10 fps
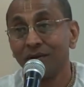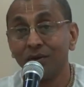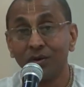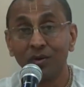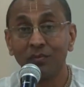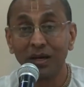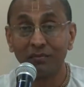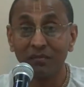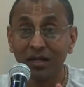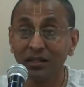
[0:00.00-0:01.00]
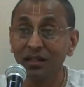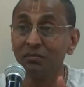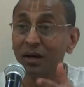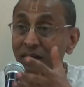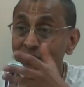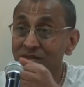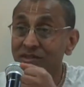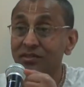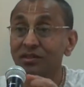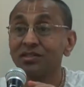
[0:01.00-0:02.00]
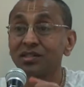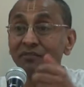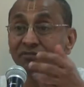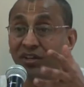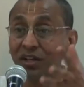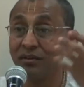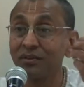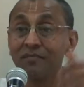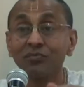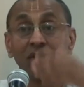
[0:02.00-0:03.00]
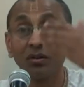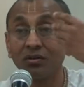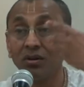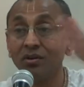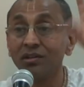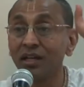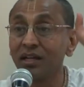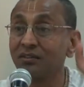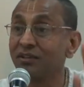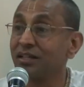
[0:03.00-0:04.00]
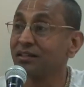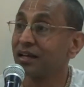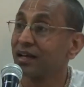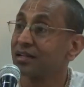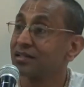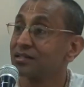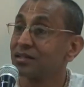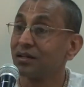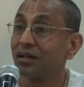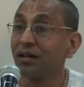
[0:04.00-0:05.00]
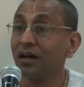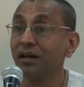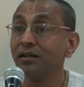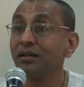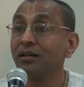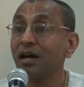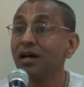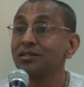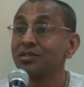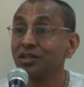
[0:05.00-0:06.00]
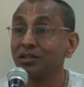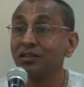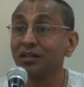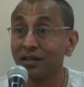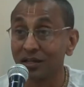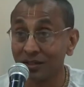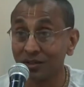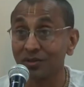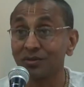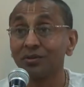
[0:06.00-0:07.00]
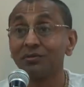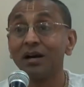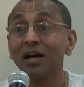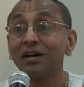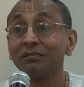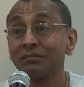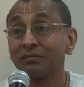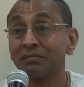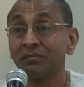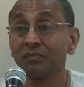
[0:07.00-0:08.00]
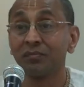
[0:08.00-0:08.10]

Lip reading: No, my money, my safety. Don't think of anything else. Ananyas Chintayanto Mam.